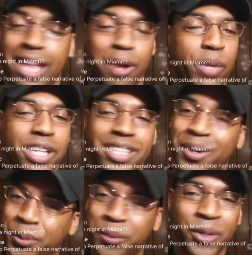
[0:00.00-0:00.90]
that we
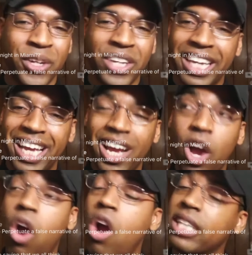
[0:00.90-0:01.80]
do.
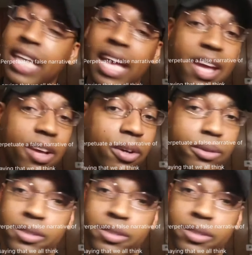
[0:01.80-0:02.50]
Hard as hell.